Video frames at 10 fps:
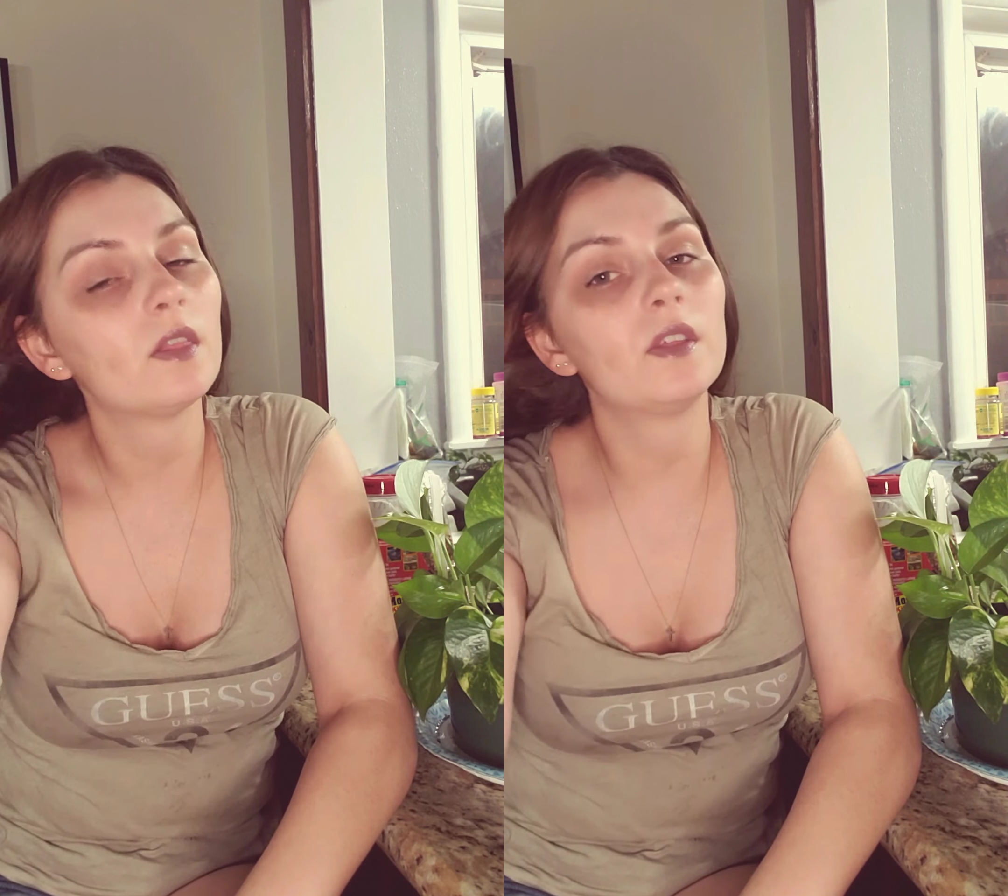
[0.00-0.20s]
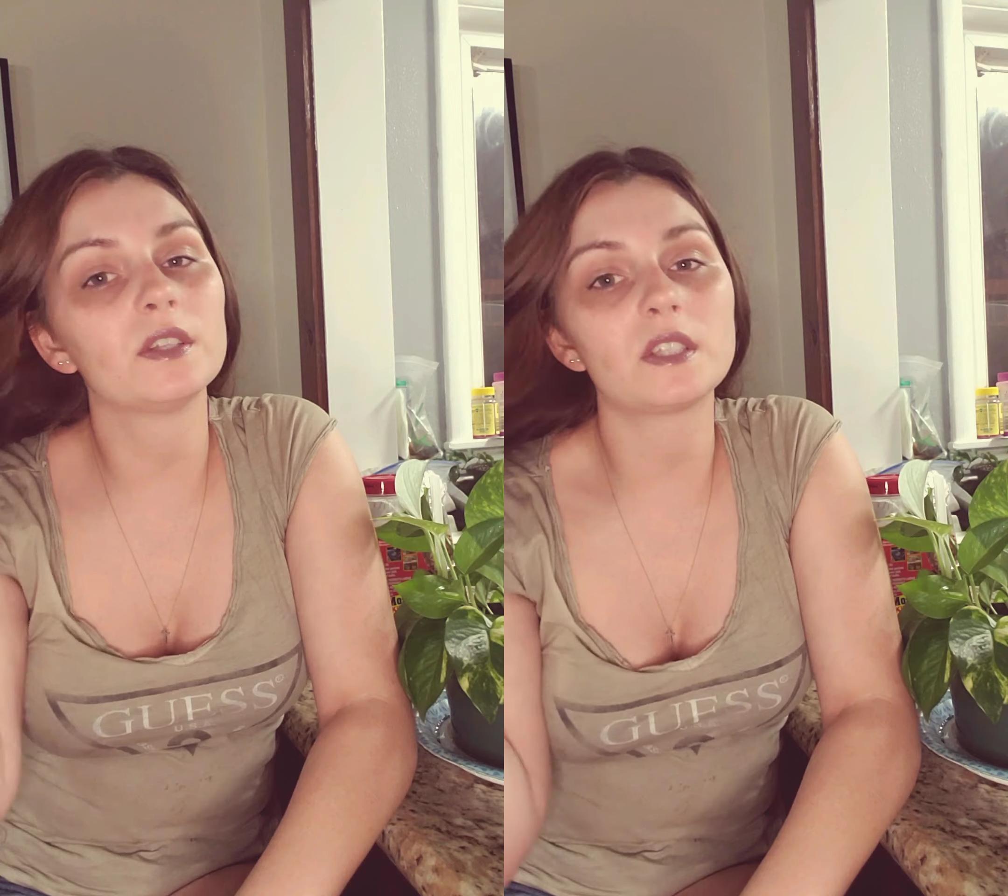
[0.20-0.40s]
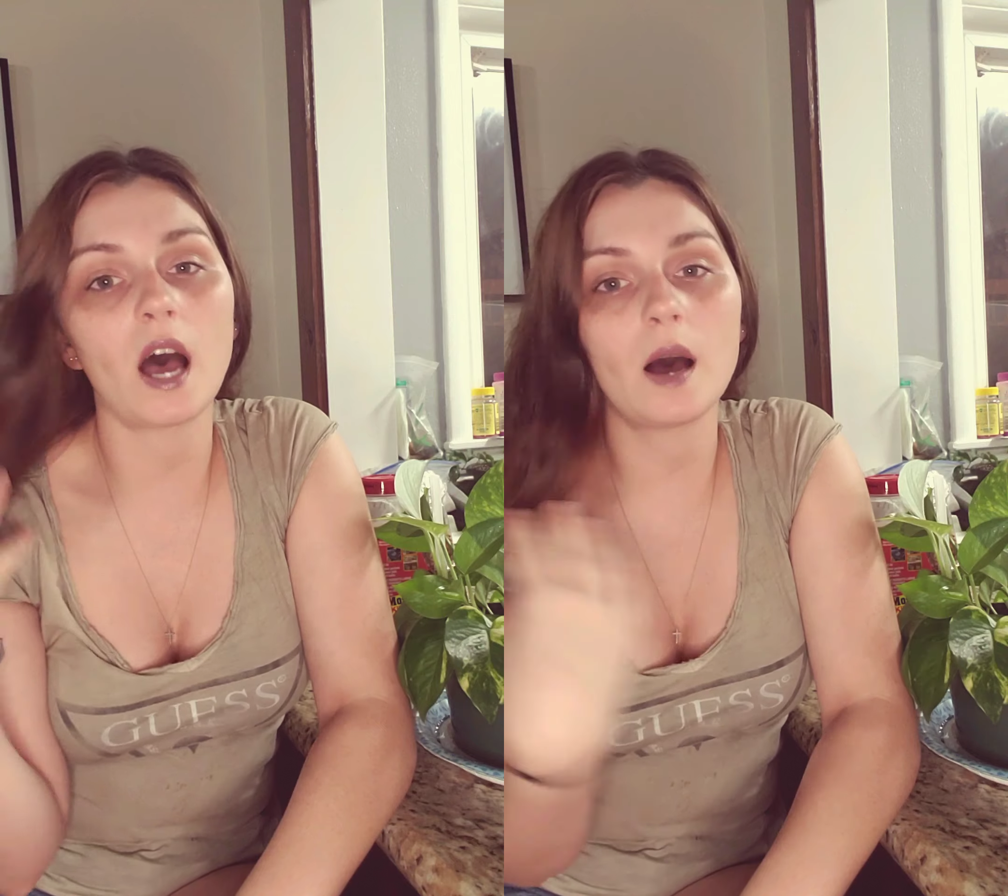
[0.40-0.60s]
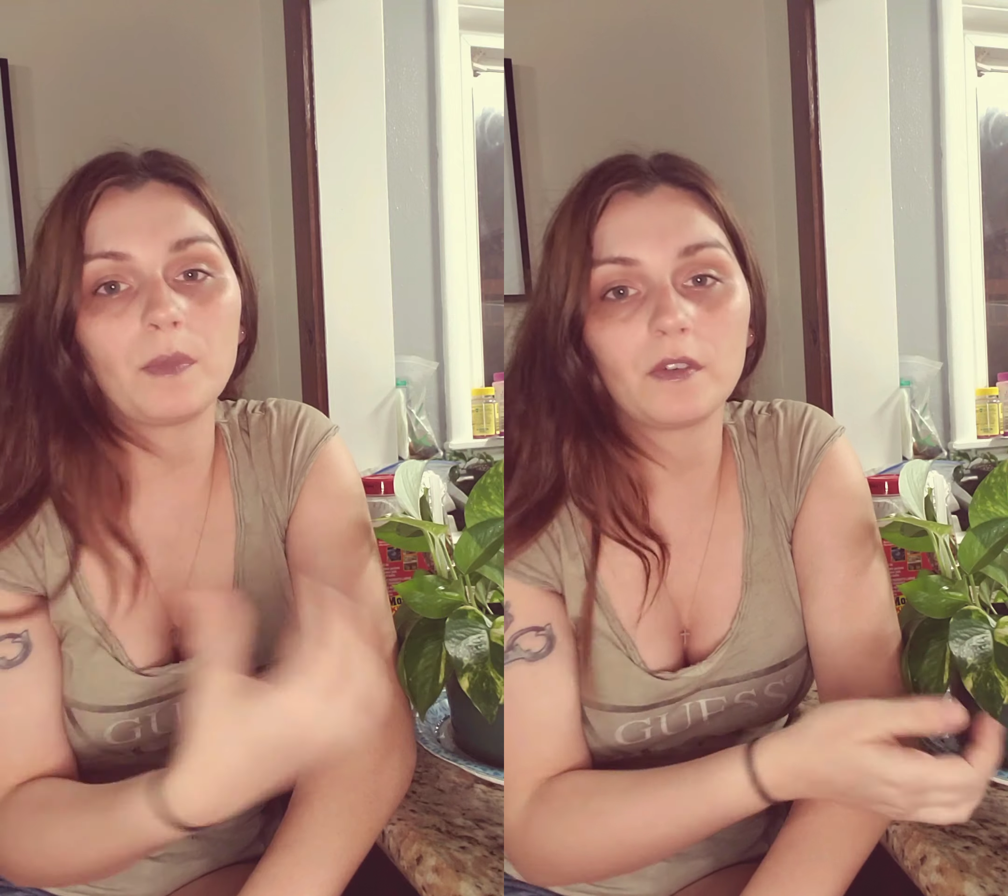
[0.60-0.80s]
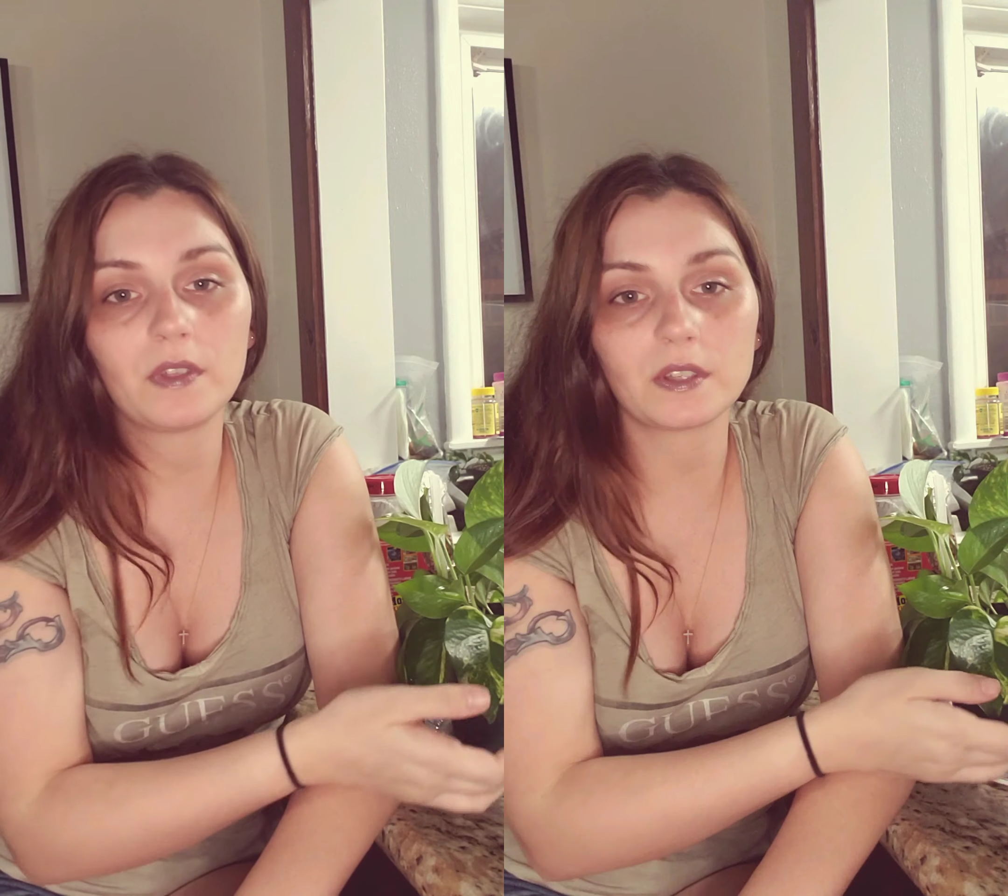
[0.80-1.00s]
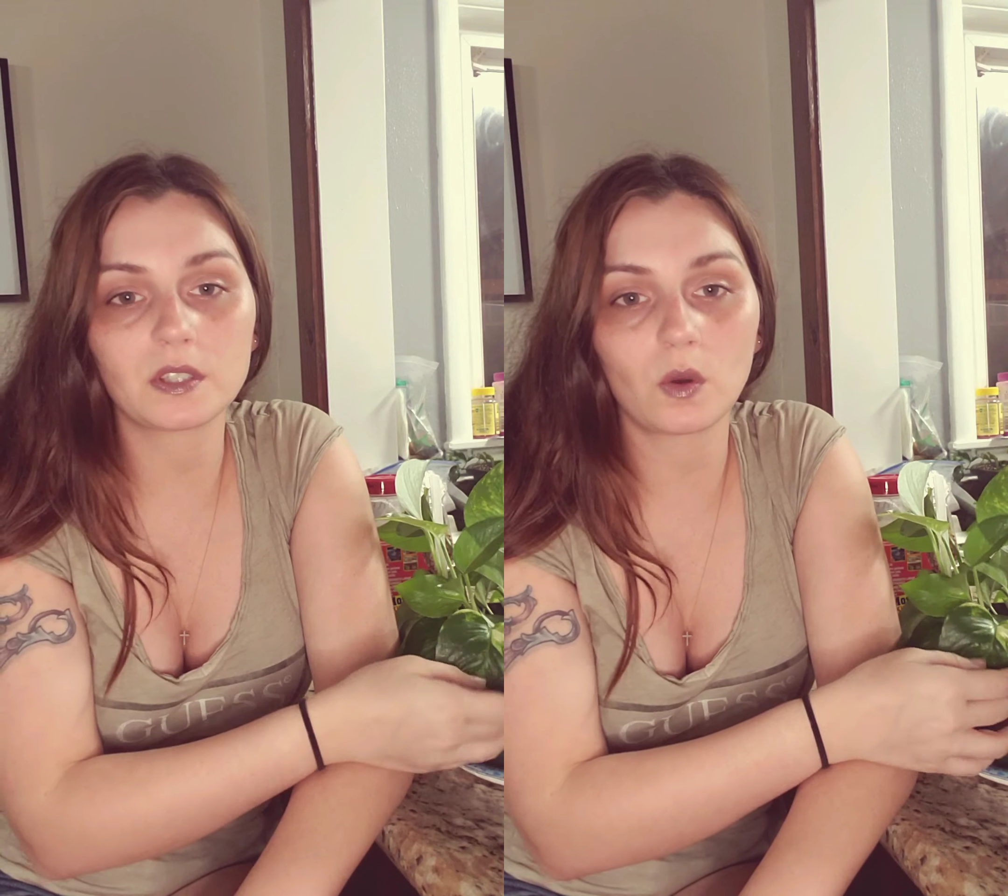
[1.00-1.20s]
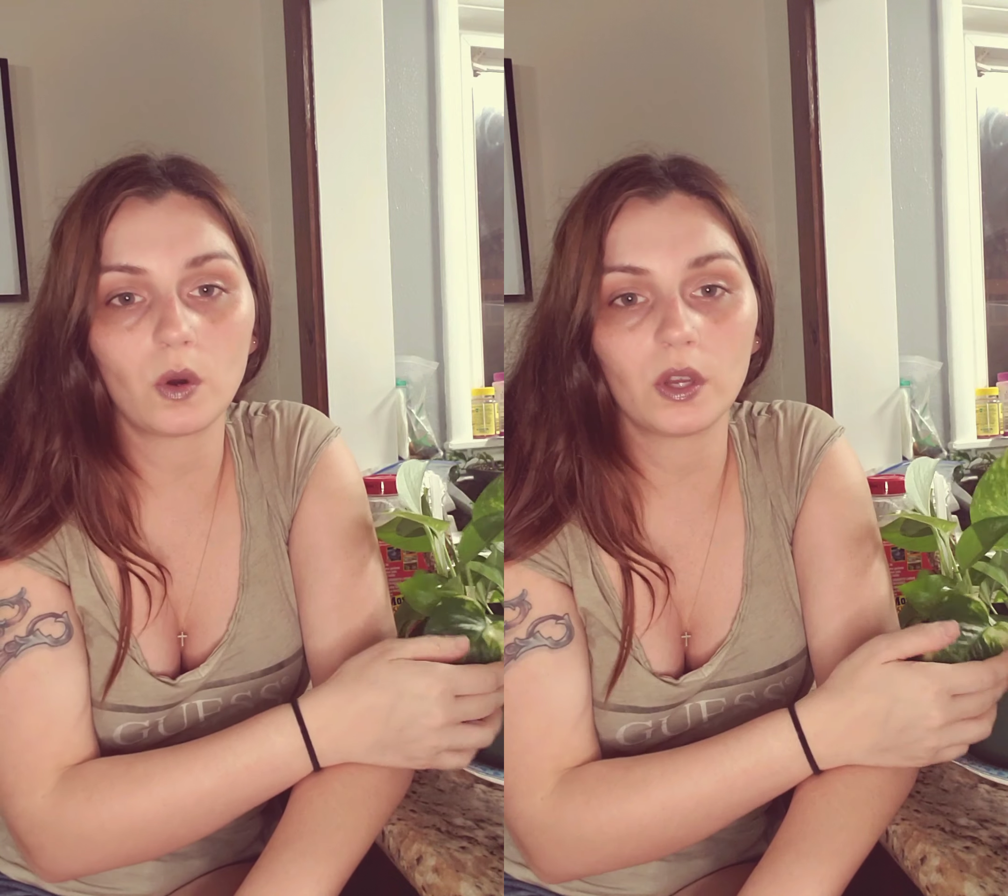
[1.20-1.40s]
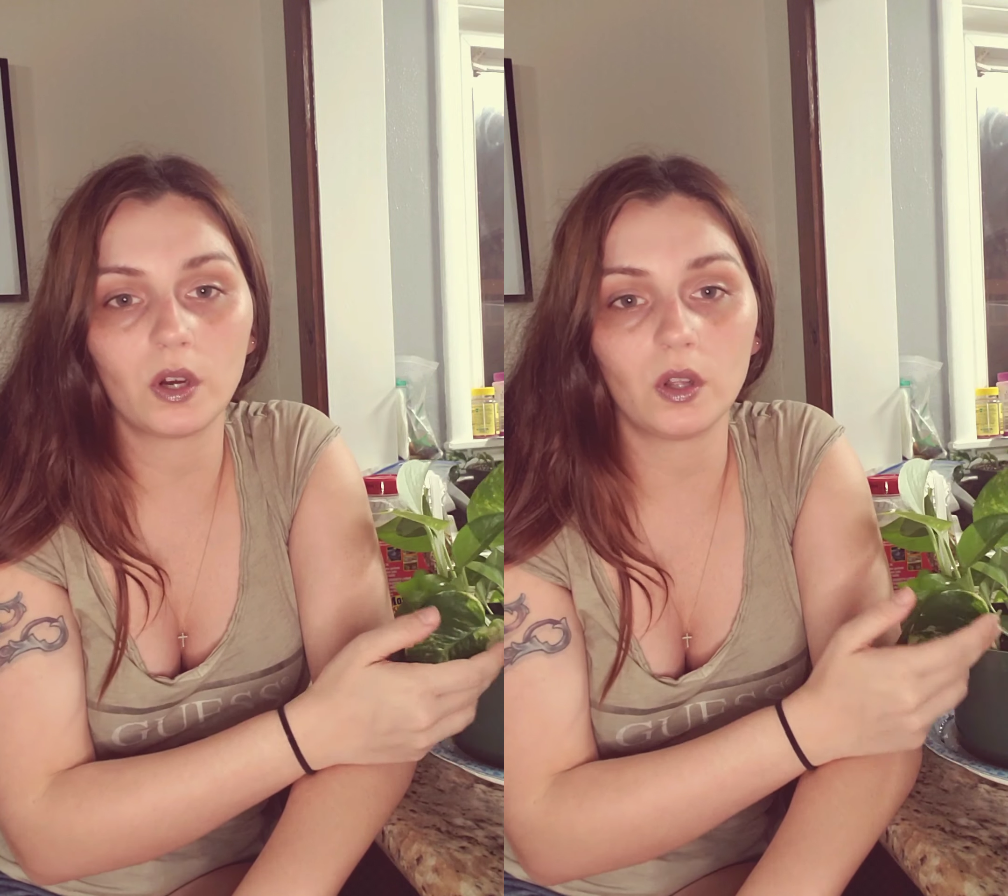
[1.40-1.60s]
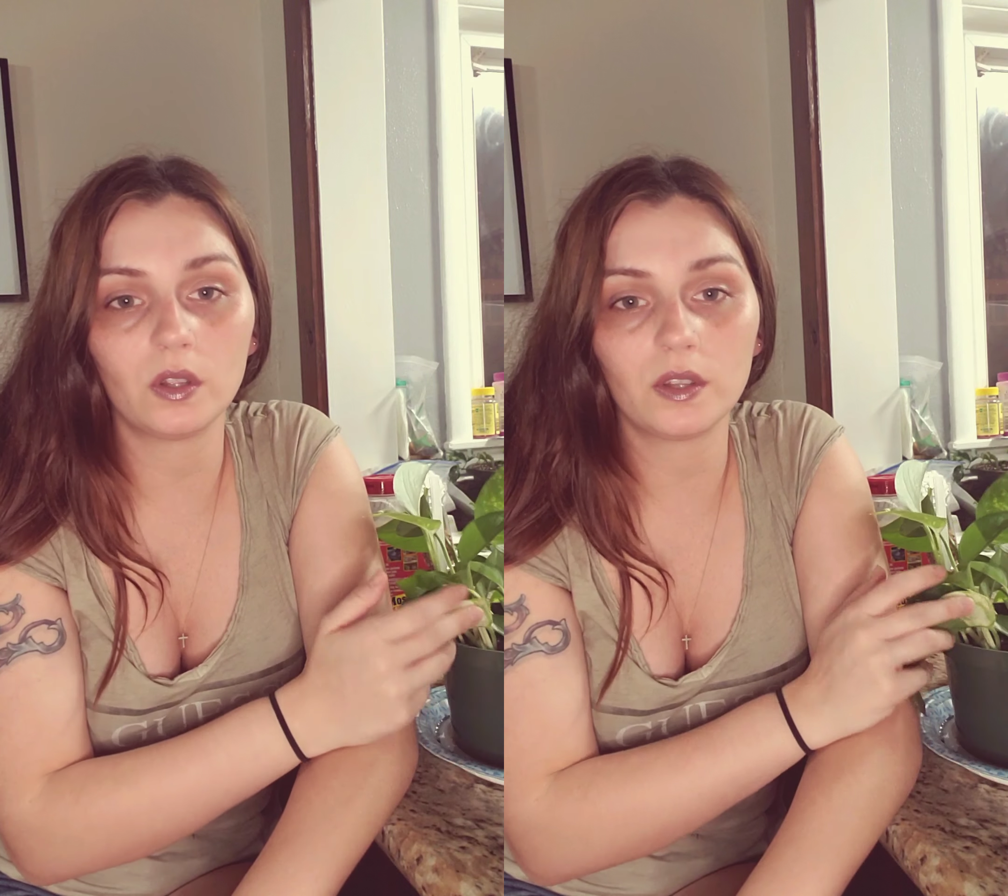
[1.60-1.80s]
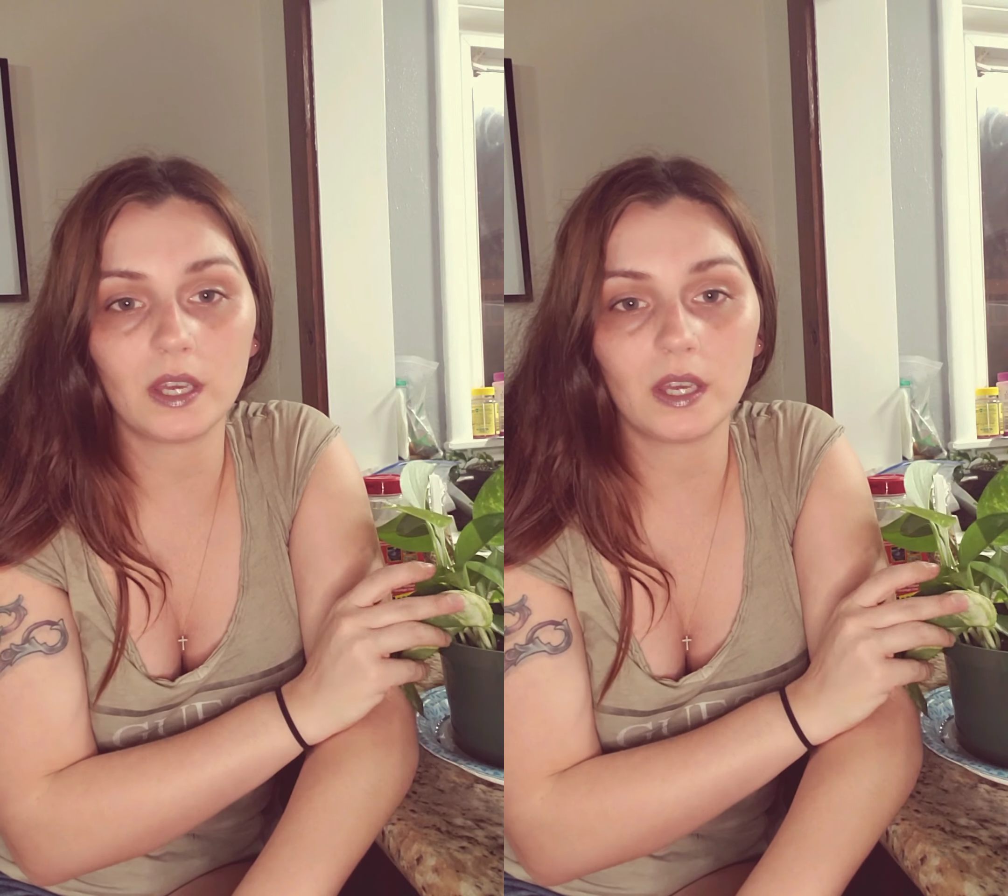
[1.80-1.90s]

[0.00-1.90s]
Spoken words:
the top of the soil